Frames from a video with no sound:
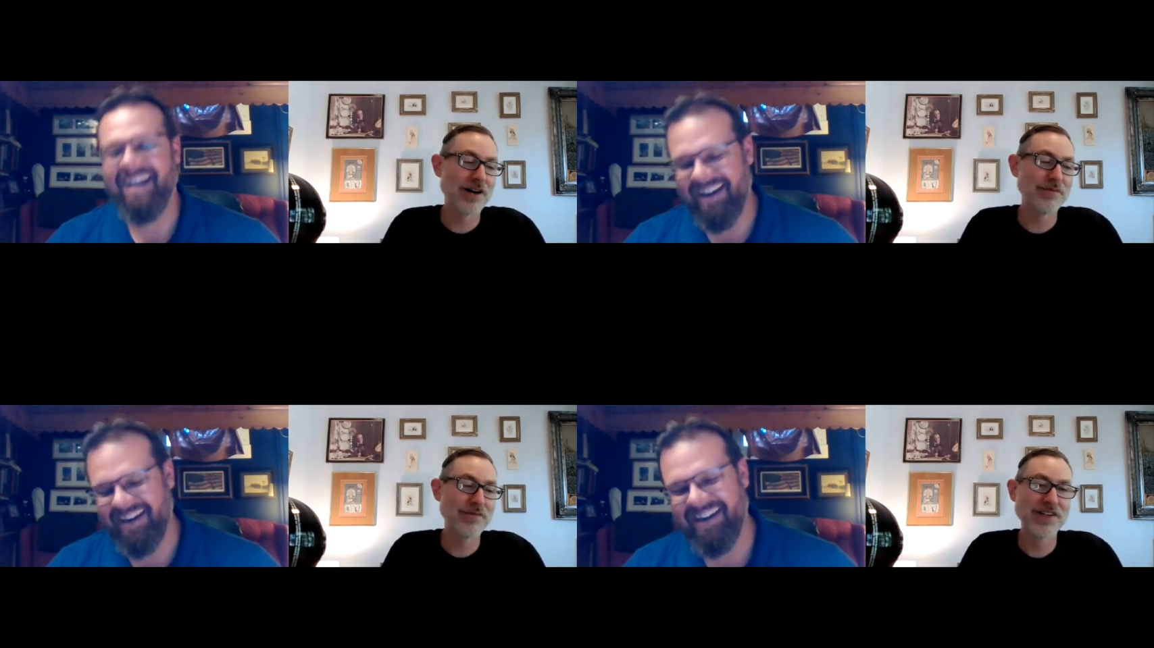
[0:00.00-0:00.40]
Speaker 1: uh,
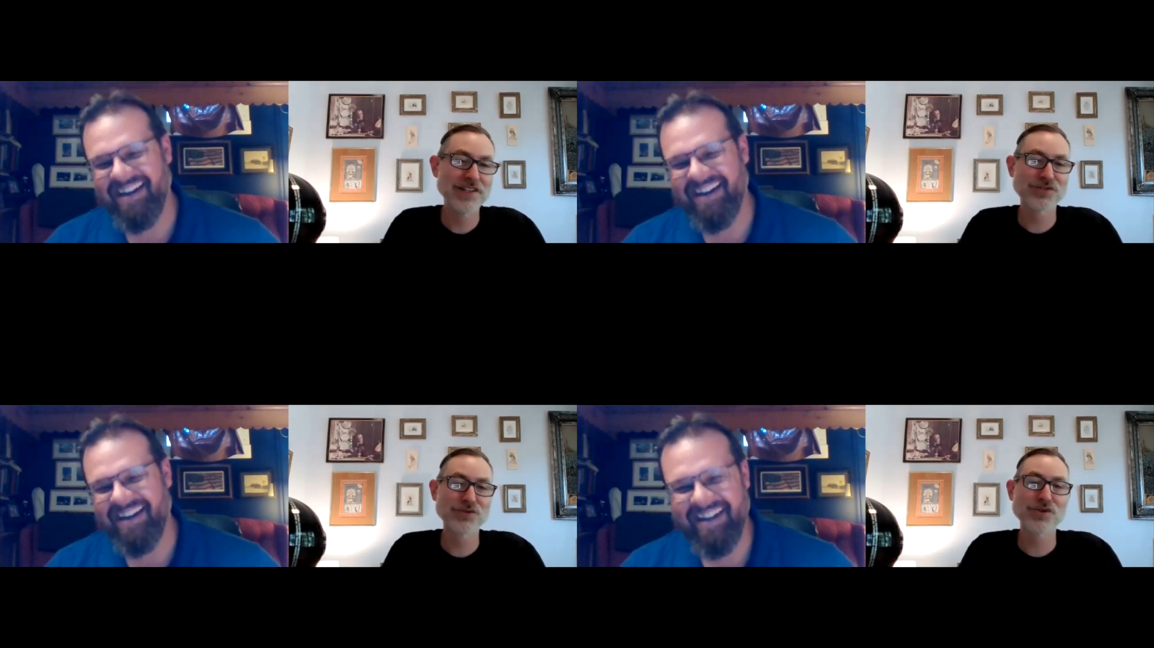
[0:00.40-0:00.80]

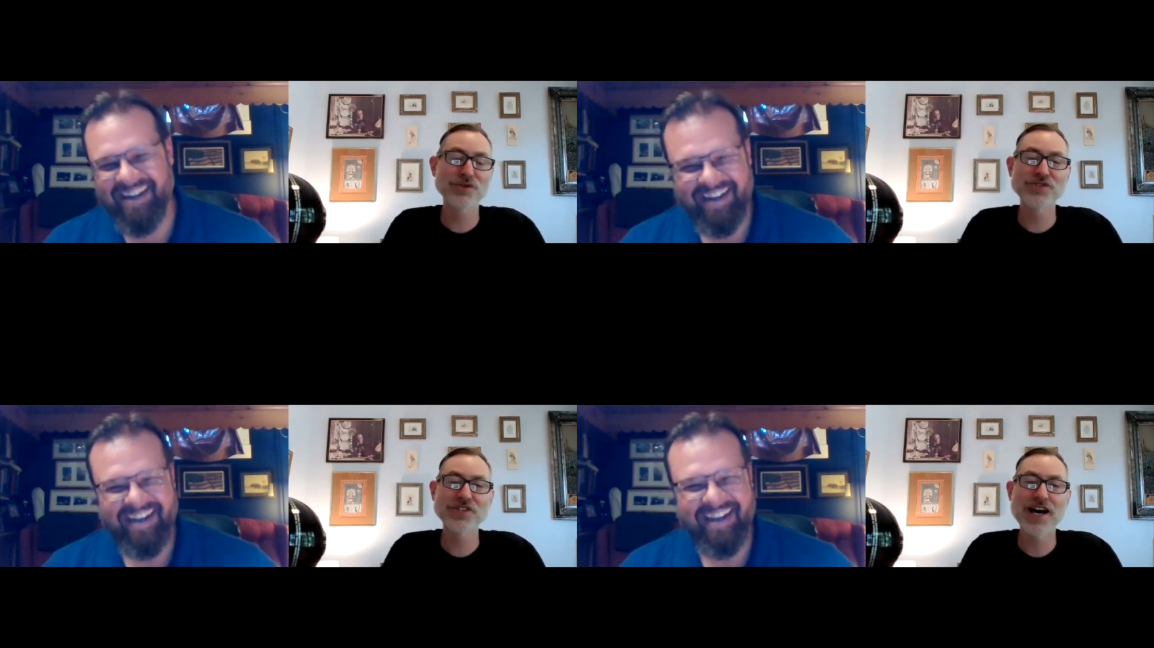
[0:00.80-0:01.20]

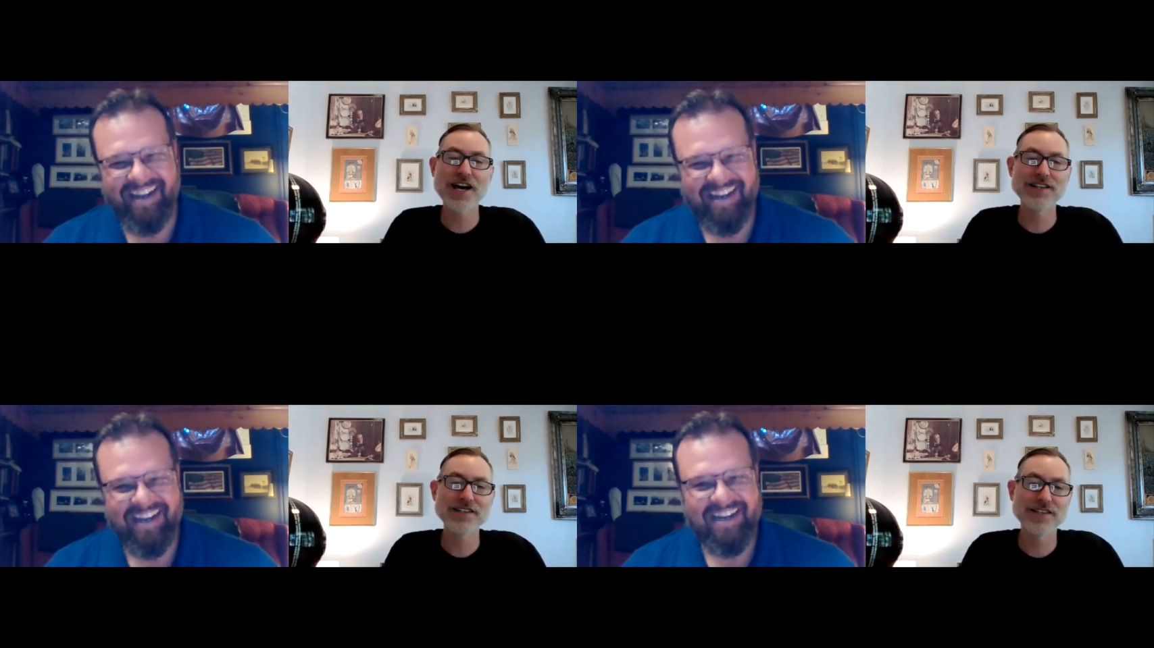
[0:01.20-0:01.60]
historical
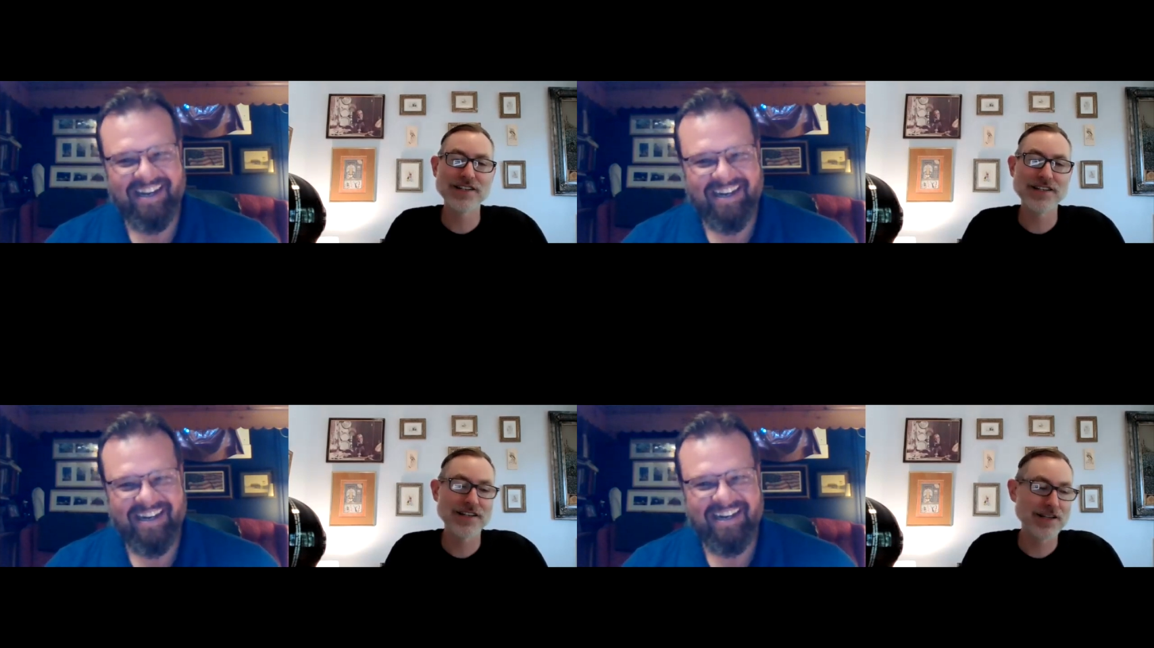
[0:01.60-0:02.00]
societies
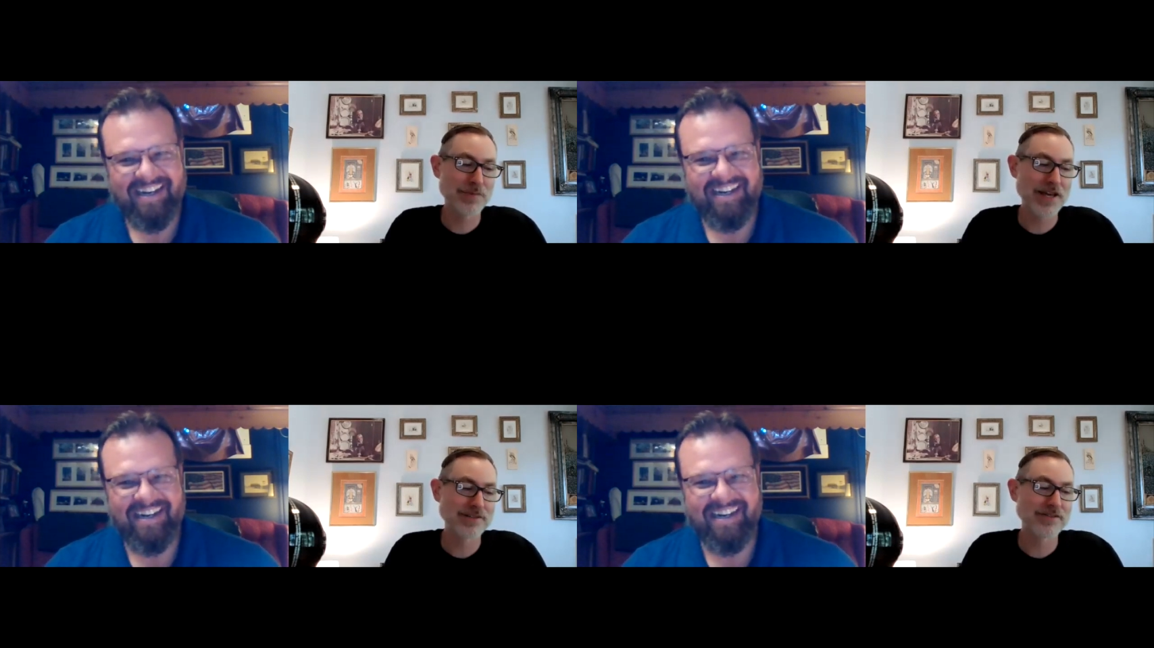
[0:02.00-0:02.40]
in, in
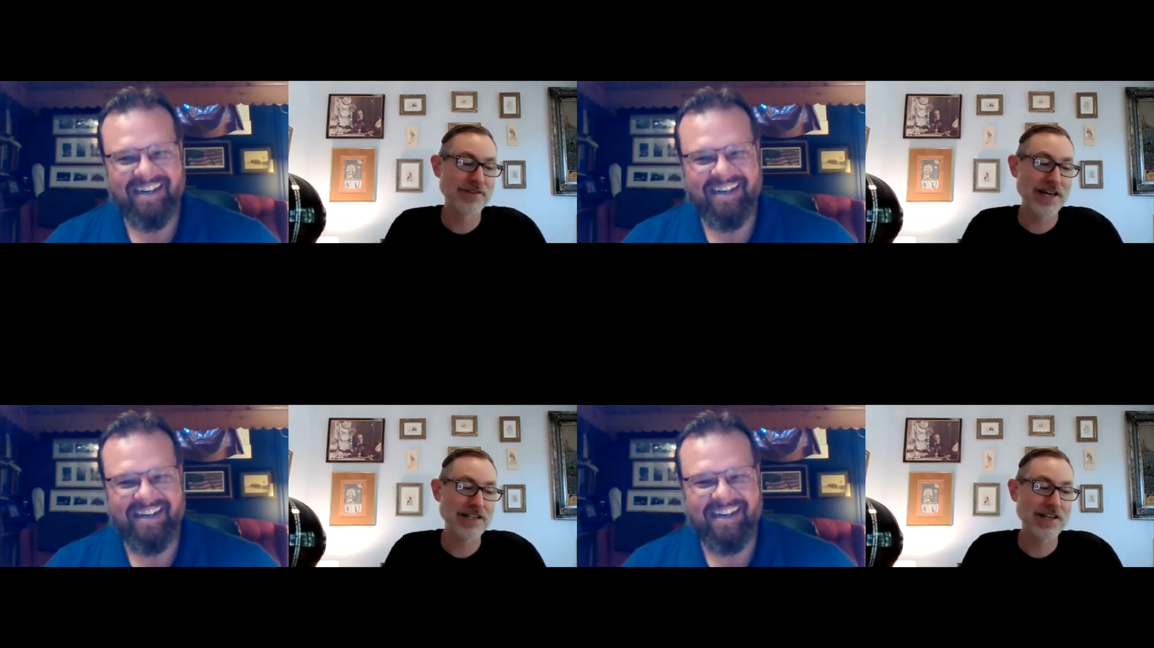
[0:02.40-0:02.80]

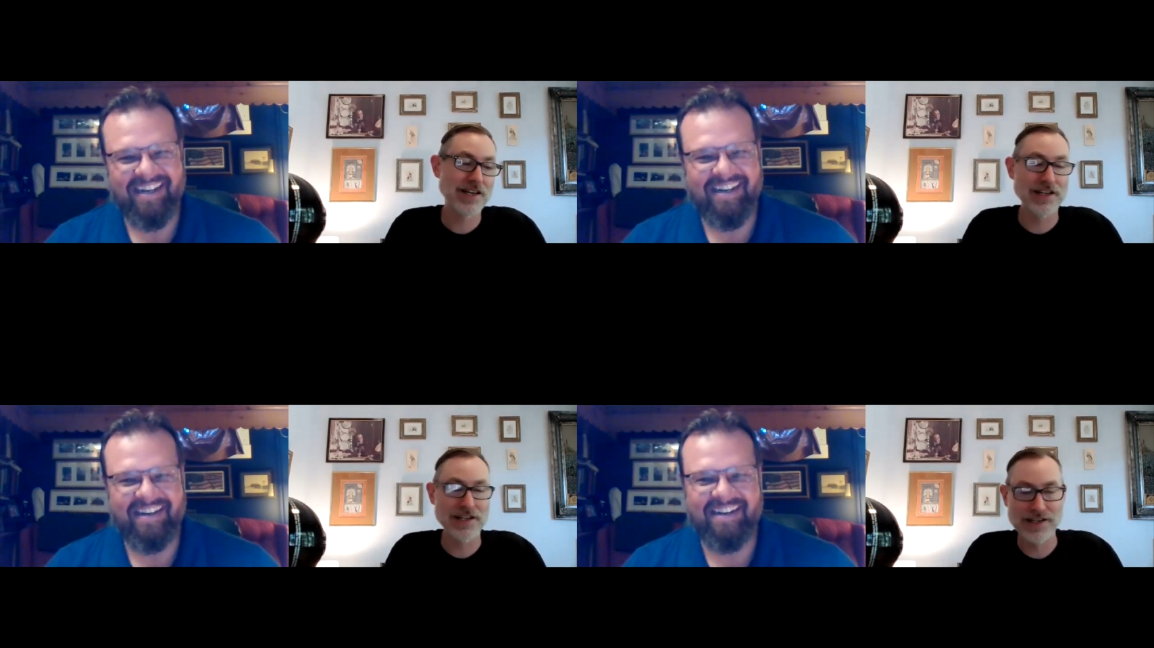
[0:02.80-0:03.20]

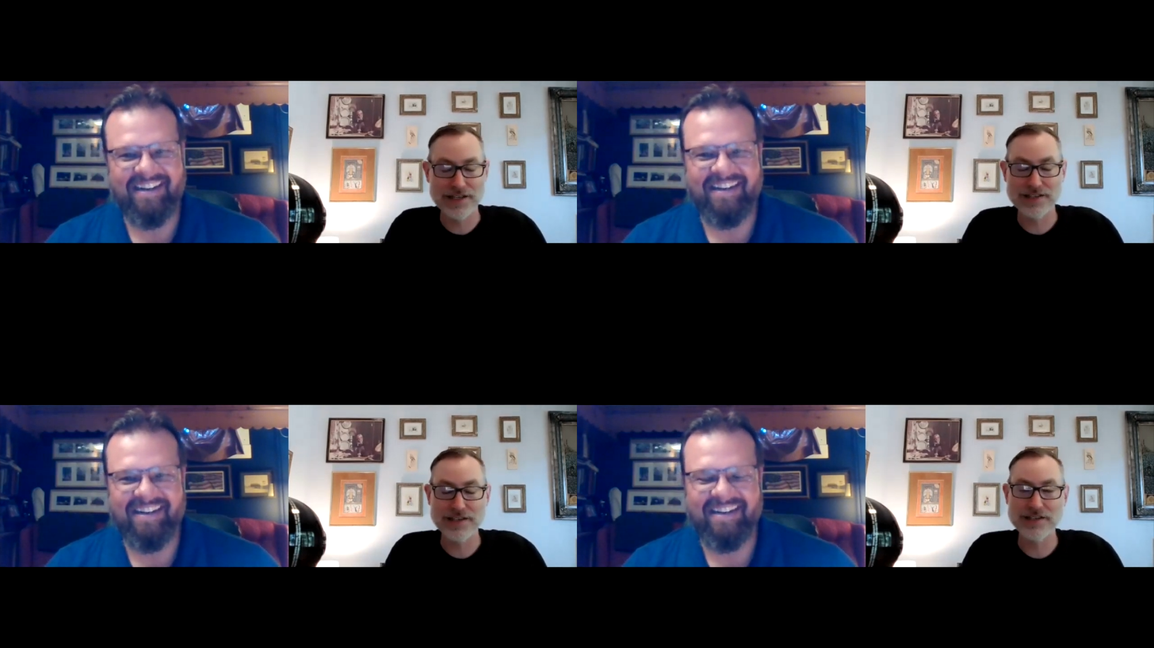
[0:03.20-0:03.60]
Pennsylvania and
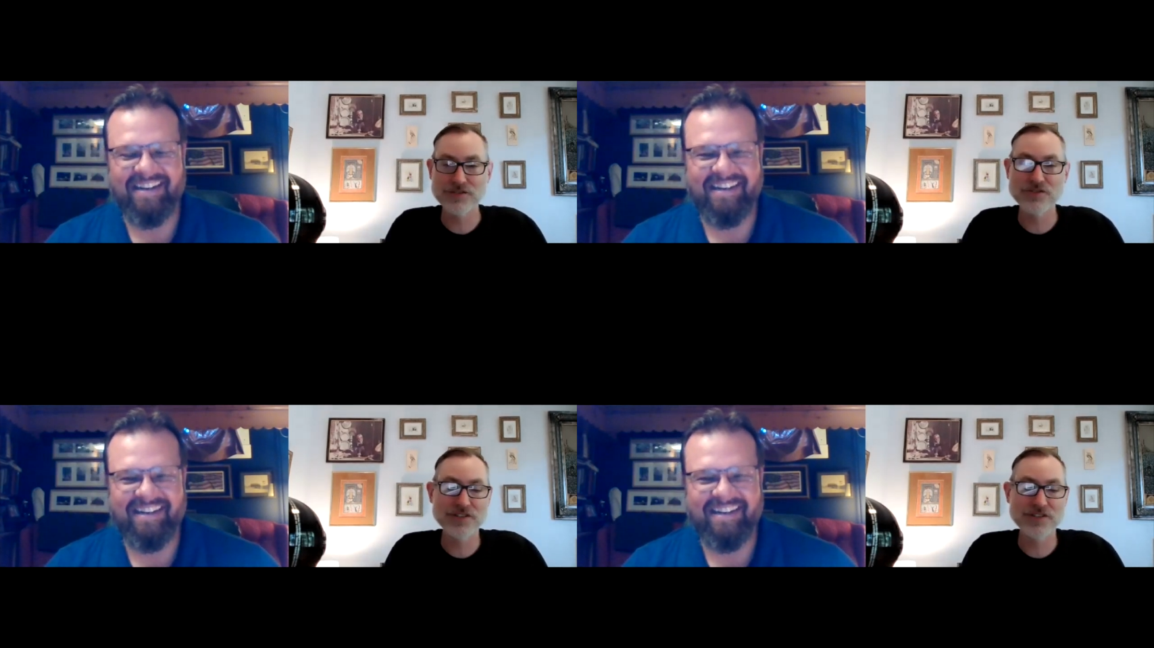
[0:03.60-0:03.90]
at the History